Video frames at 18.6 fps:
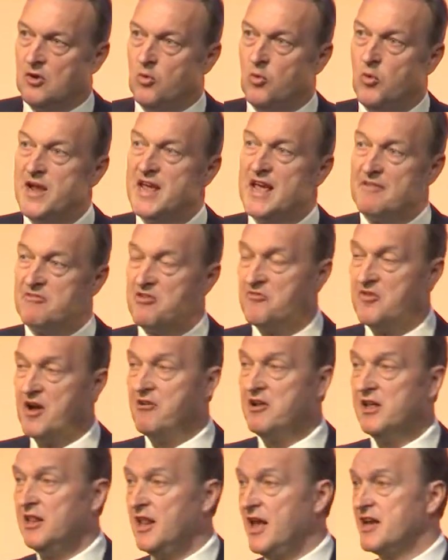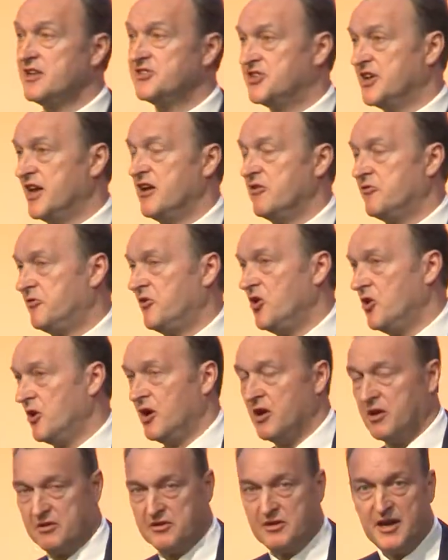We have a very
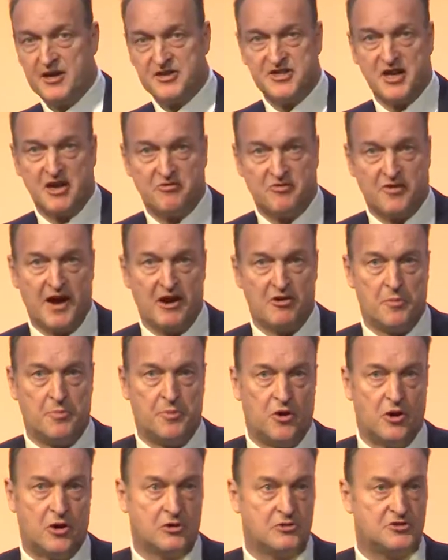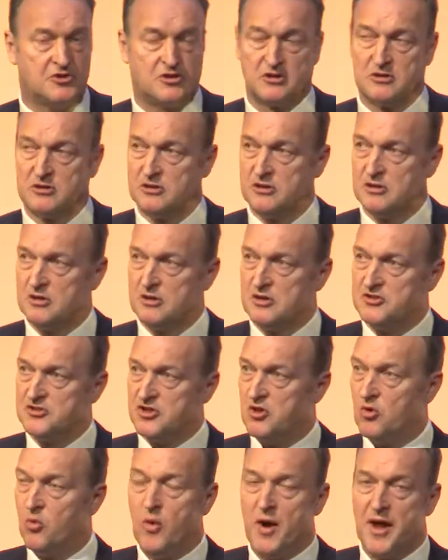laissez-faire approach to
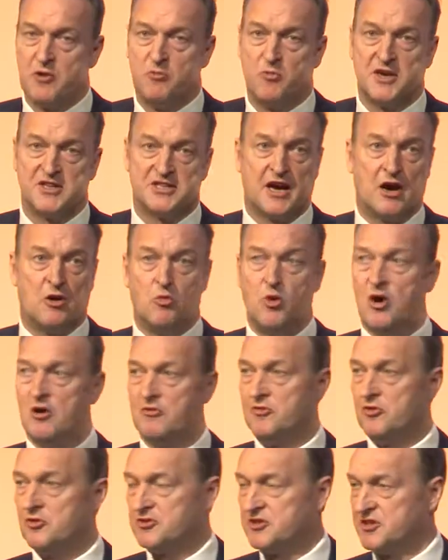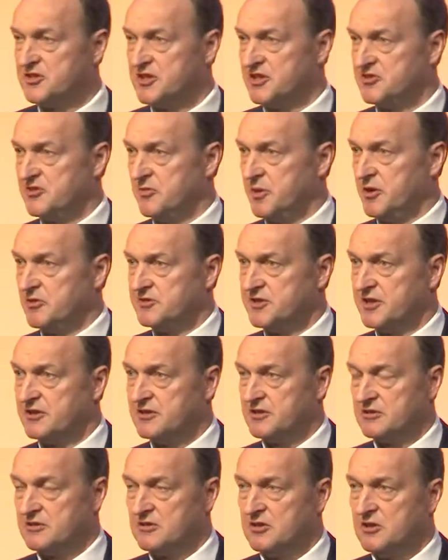the way in which our workforce is distributed.
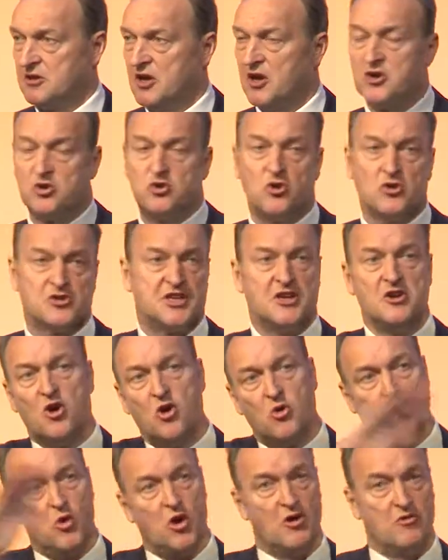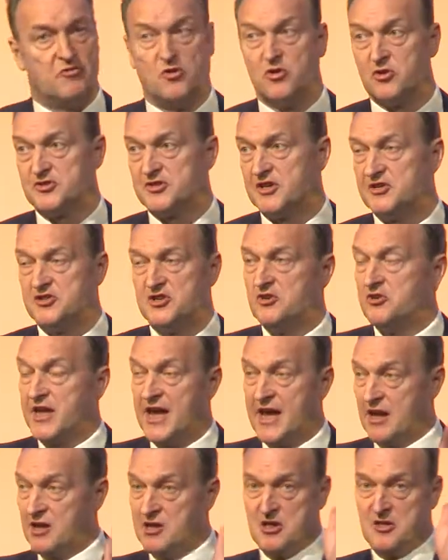And of course, in all workforces, you
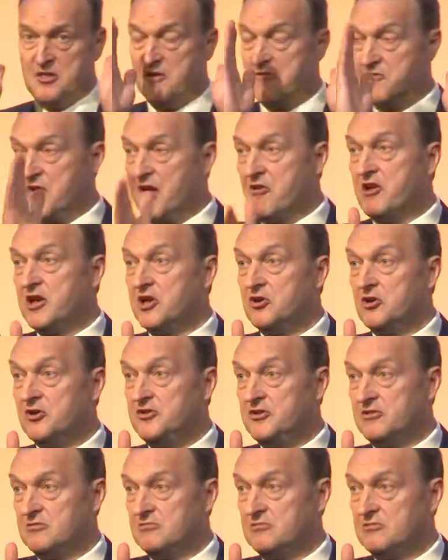get the very good,